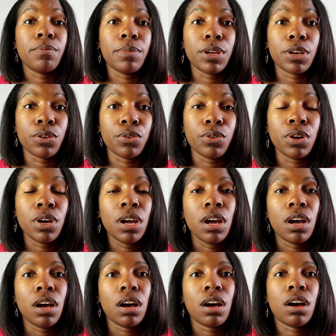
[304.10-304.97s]
the middle
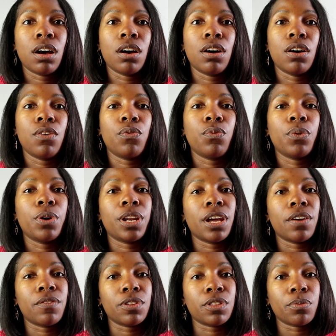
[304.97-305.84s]
of
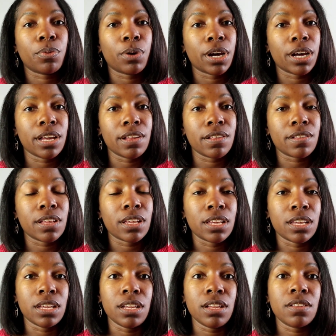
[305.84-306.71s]
whatever the price
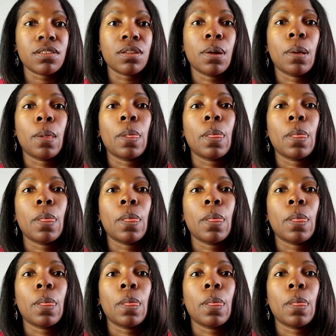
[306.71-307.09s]
is.